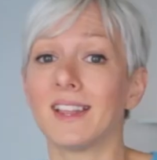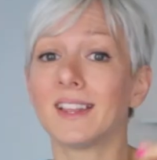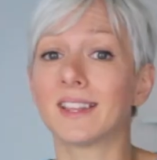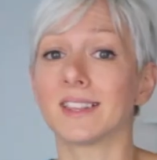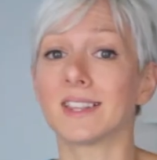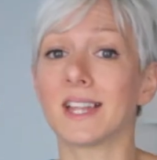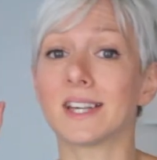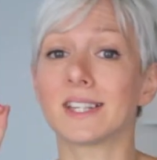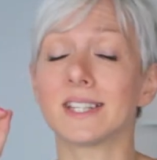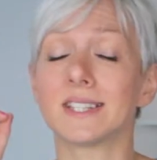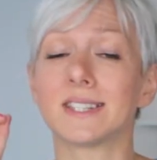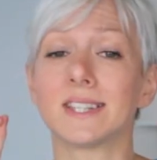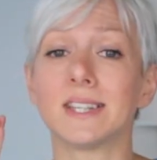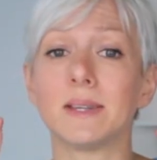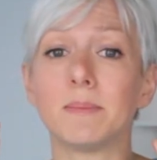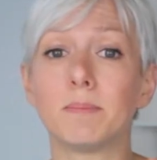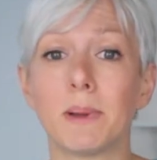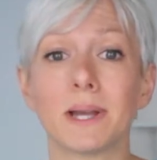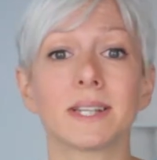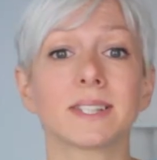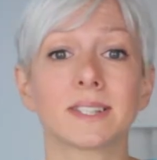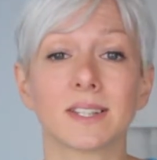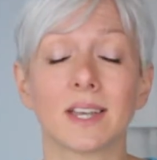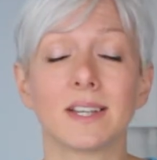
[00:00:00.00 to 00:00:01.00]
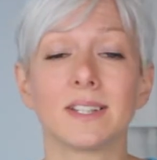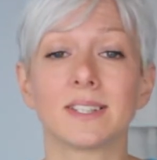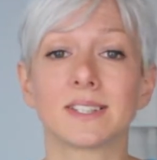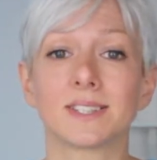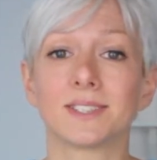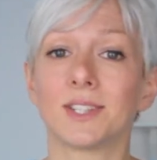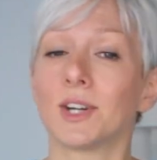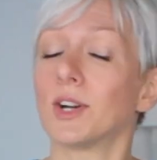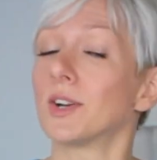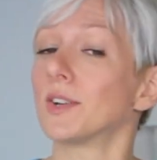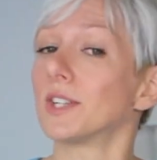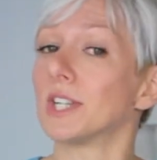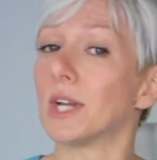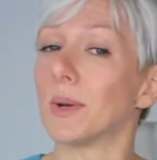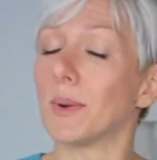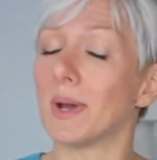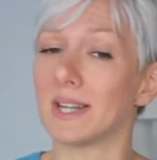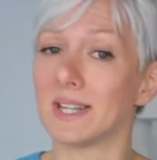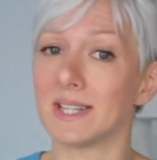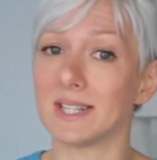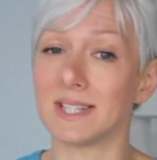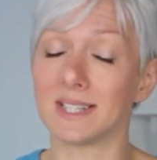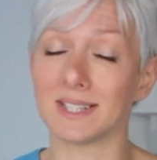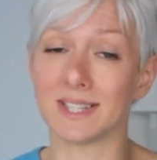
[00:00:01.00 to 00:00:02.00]
That is the best case scenario,
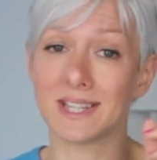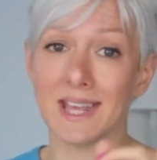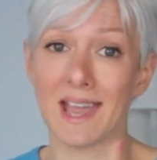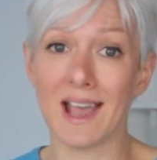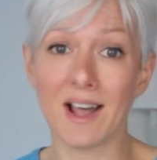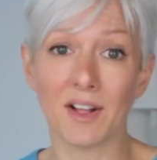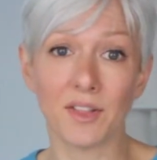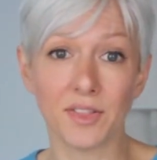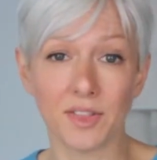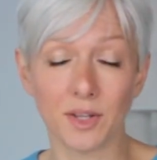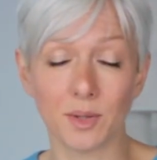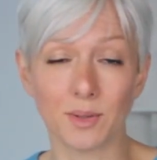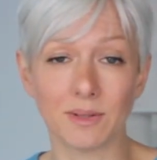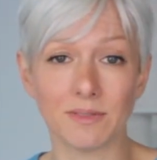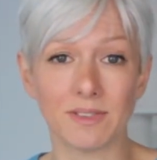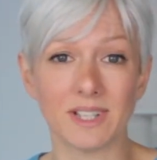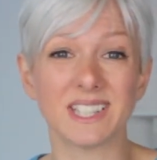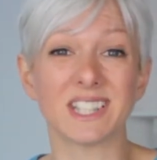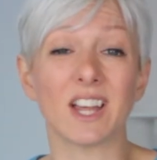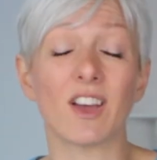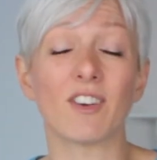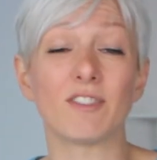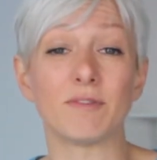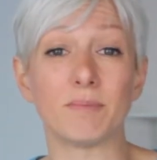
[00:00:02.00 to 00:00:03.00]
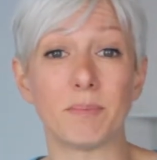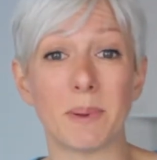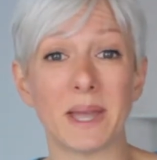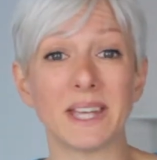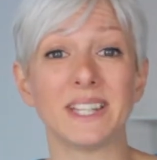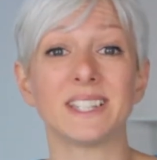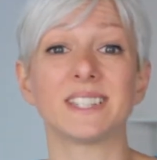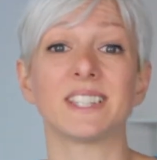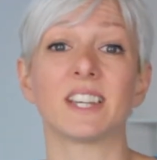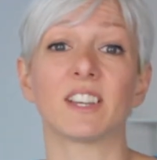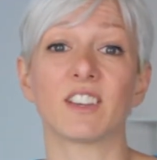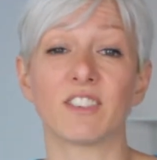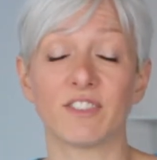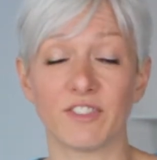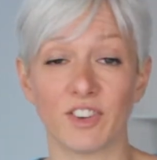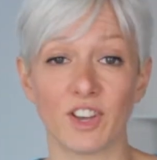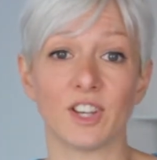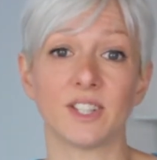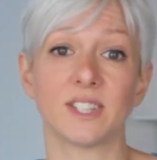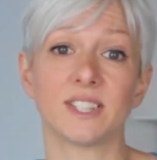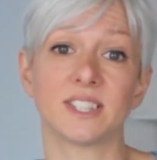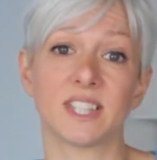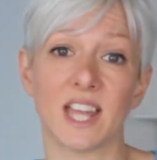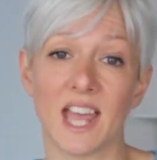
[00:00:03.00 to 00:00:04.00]
and it is the health equivalent of basic
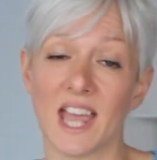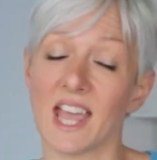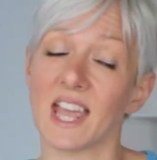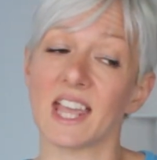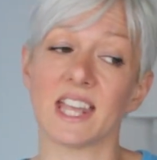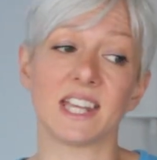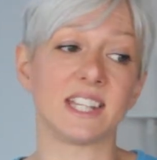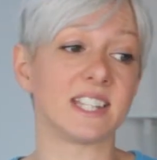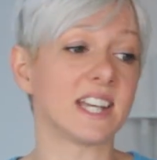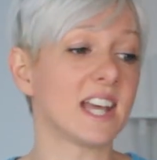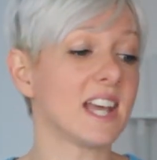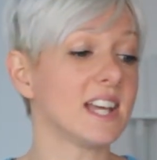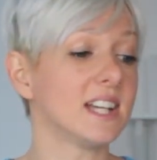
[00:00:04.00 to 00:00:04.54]
first aid.